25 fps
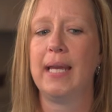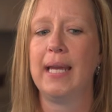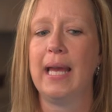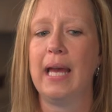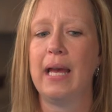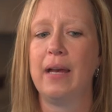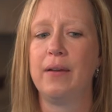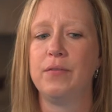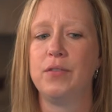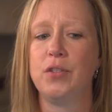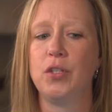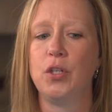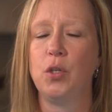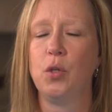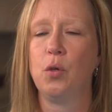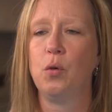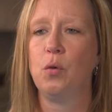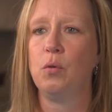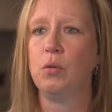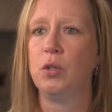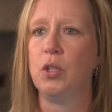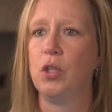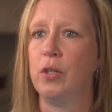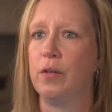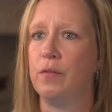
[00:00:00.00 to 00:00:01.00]
have to
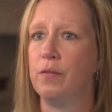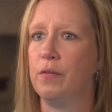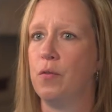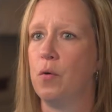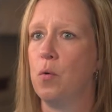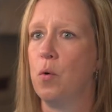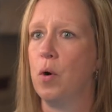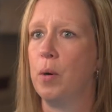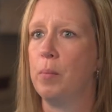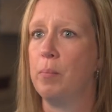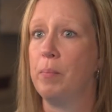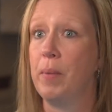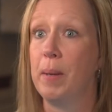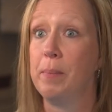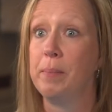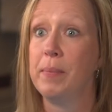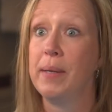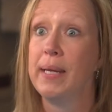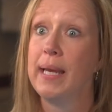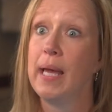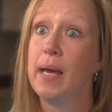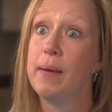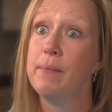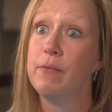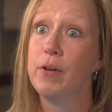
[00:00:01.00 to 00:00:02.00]
look for
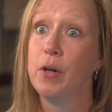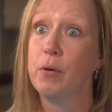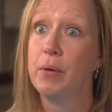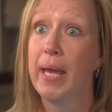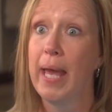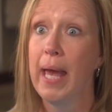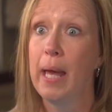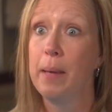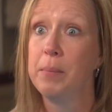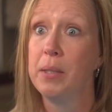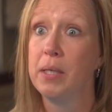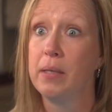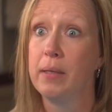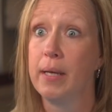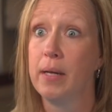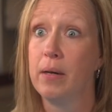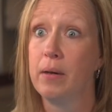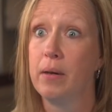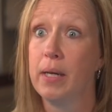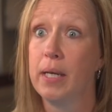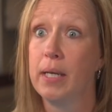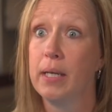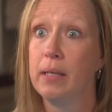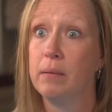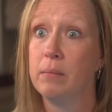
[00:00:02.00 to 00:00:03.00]
bumping up
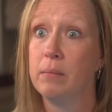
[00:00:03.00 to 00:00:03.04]
vocabulary.